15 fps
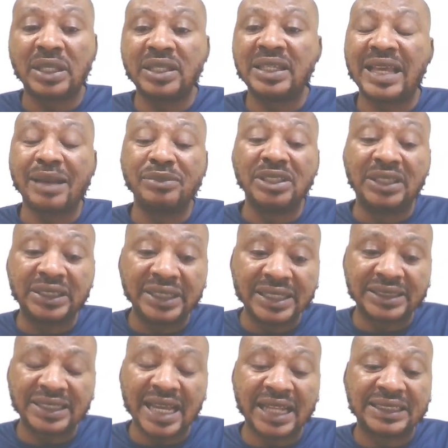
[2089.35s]
it can be
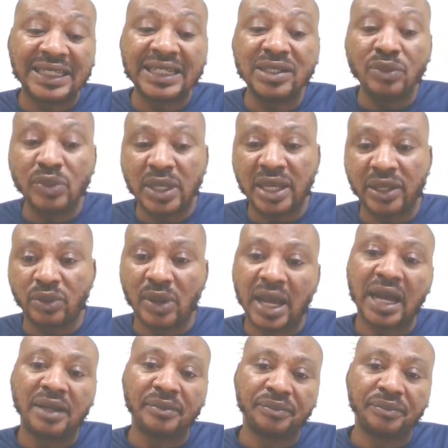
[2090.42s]
traced at anywhere you are.